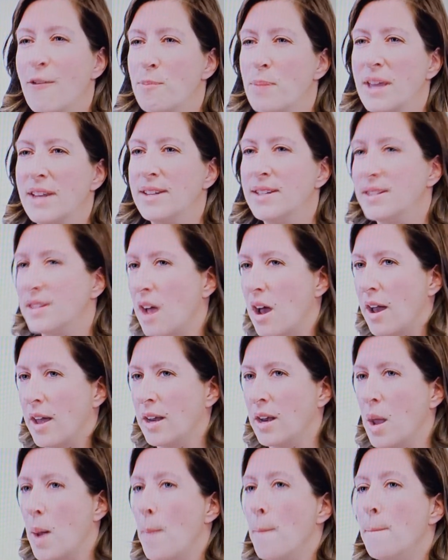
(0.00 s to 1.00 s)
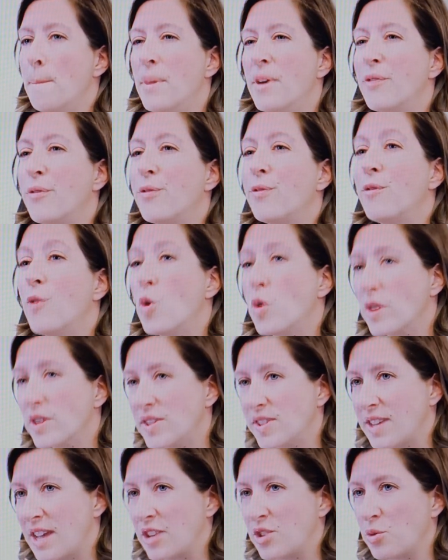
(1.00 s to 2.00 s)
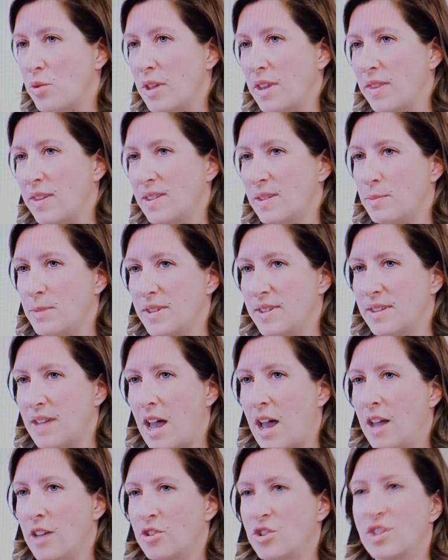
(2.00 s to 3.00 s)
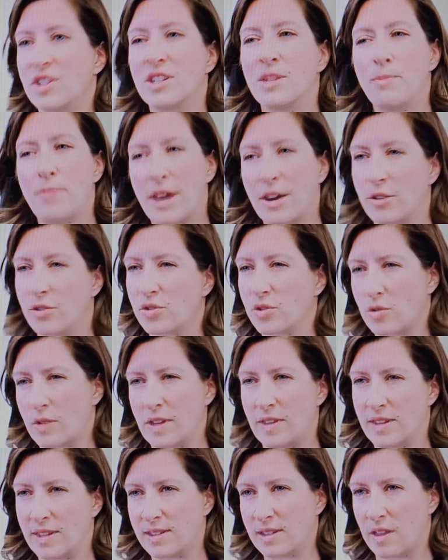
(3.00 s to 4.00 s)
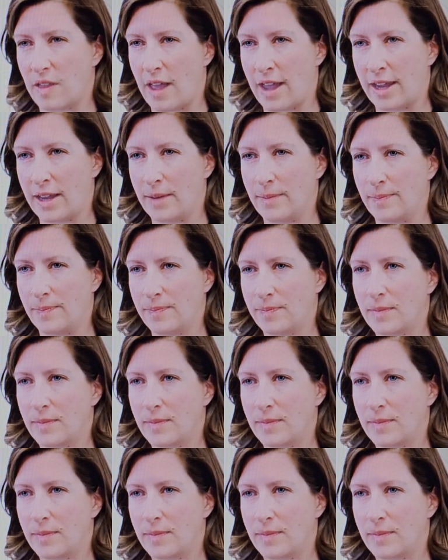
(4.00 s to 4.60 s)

have been done before scheduling this massage to better screen this client?